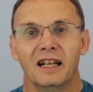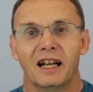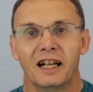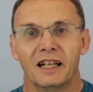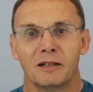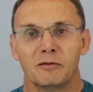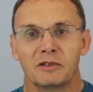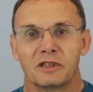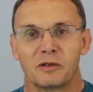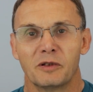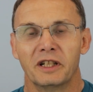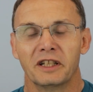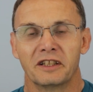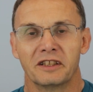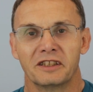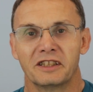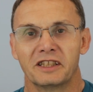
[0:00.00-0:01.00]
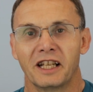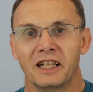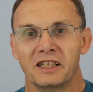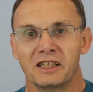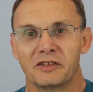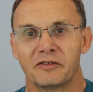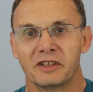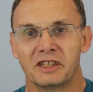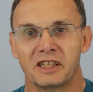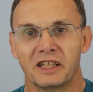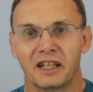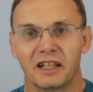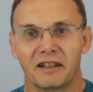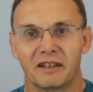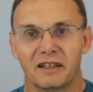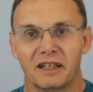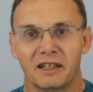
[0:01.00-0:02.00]
And it was quite good tench fishing.
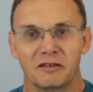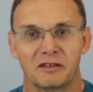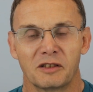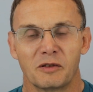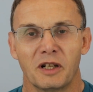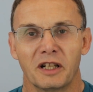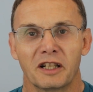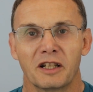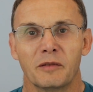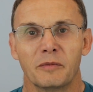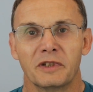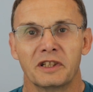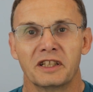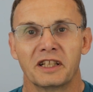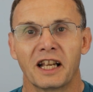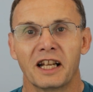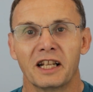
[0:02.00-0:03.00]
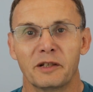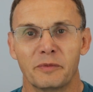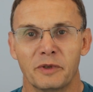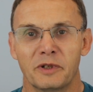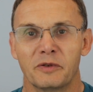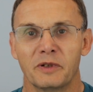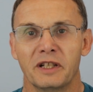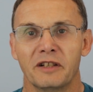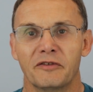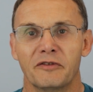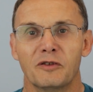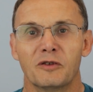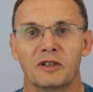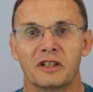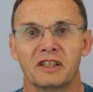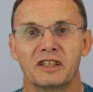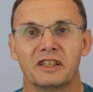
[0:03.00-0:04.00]
It was quite common to catch between
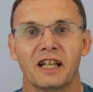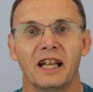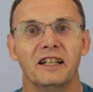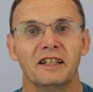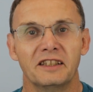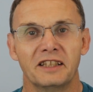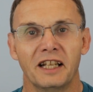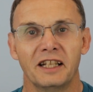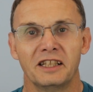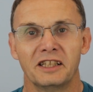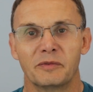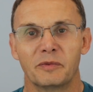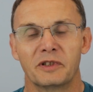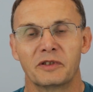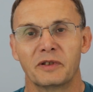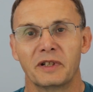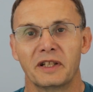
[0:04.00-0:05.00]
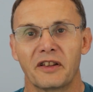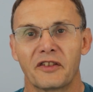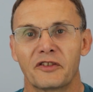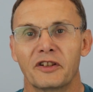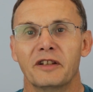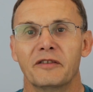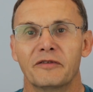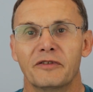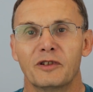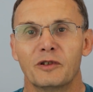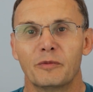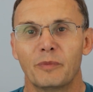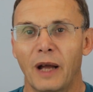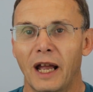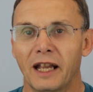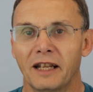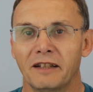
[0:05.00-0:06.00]
4 and 10 tench, between 3 and 4
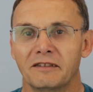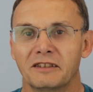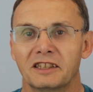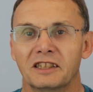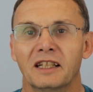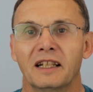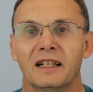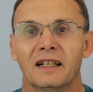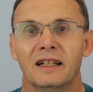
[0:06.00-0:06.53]
pounds.